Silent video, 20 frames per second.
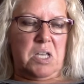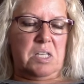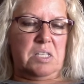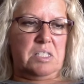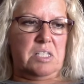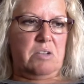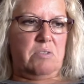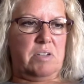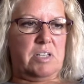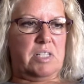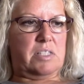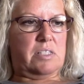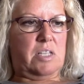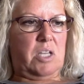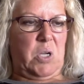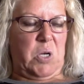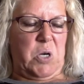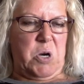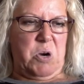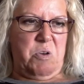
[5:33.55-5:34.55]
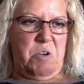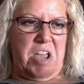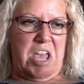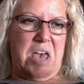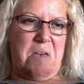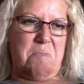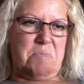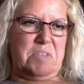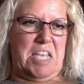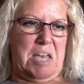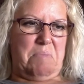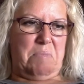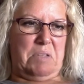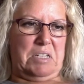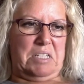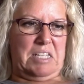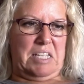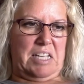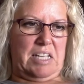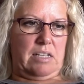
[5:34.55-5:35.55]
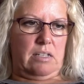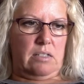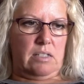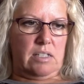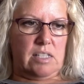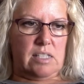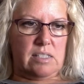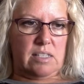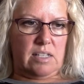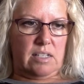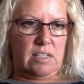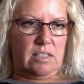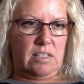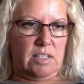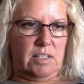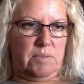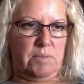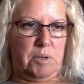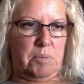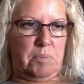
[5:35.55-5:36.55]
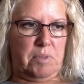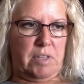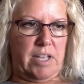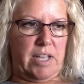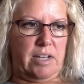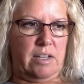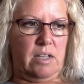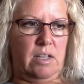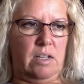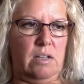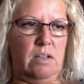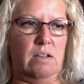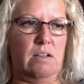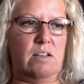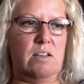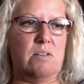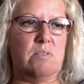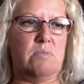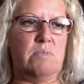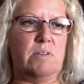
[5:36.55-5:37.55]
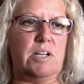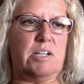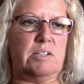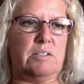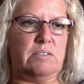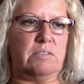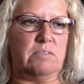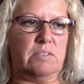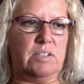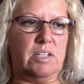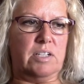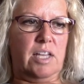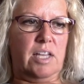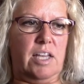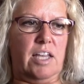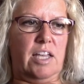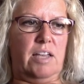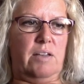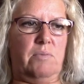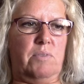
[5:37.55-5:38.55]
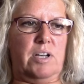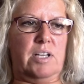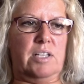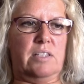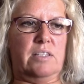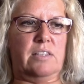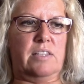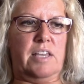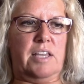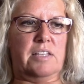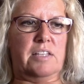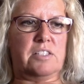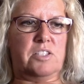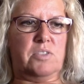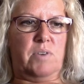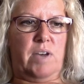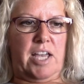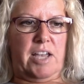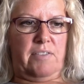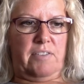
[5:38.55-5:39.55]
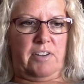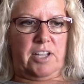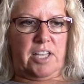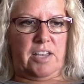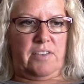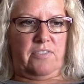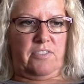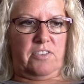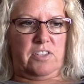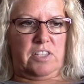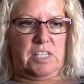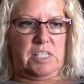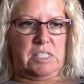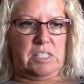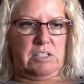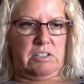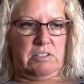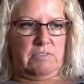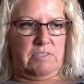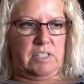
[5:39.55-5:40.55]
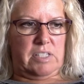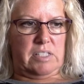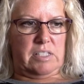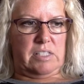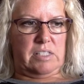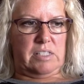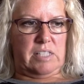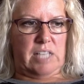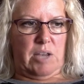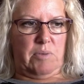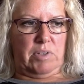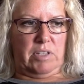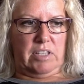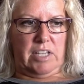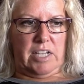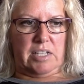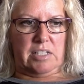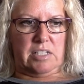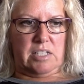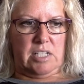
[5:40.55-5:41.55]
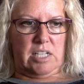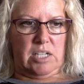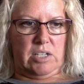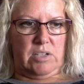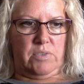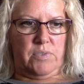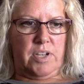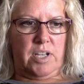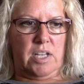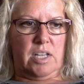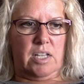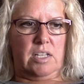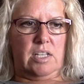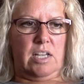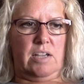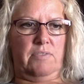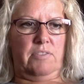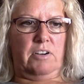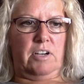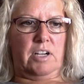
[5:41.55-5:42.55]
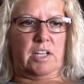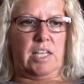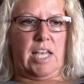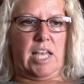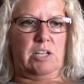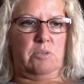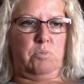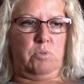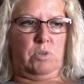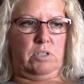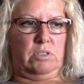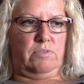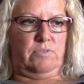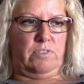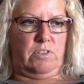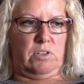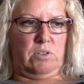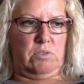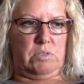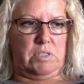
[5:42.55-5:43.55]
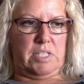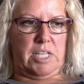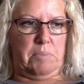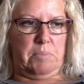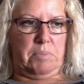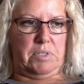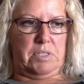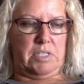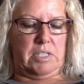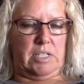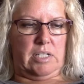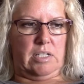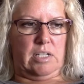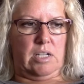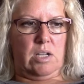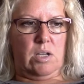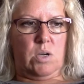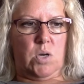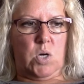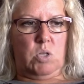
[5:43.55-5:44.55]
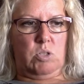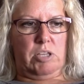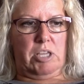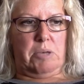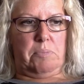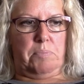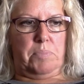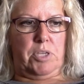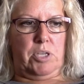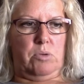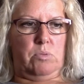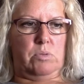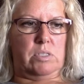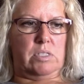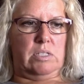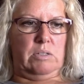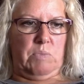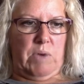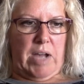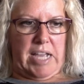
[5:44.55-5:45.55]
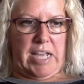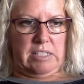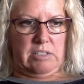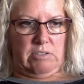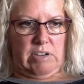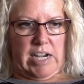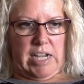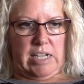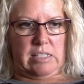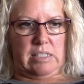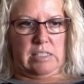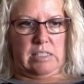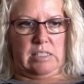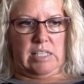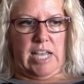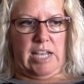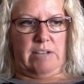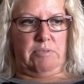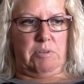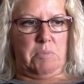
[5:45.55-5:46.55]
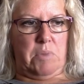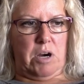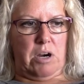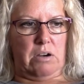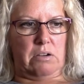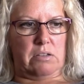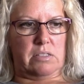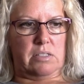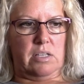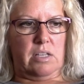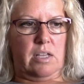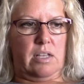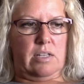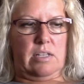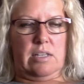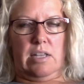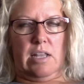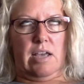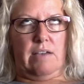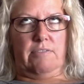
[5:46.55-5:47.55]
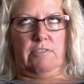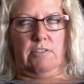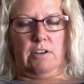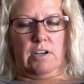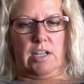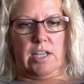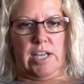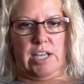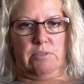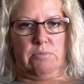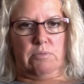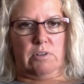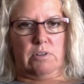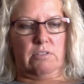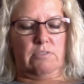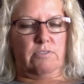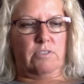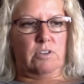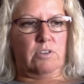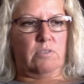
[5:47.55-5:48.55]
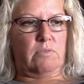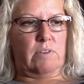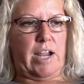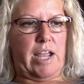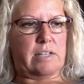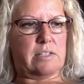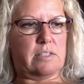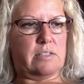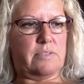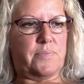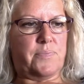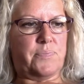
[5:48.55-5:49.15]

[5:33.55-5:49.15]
So it's, hurry up, Templeton, is it? He replied. Ho, ho. And what thanks do I ever get for these services, I would like to know? Never a kind word for old Templeton. Only abuse and wisecracks and side remarks. Never a kind word for a rat.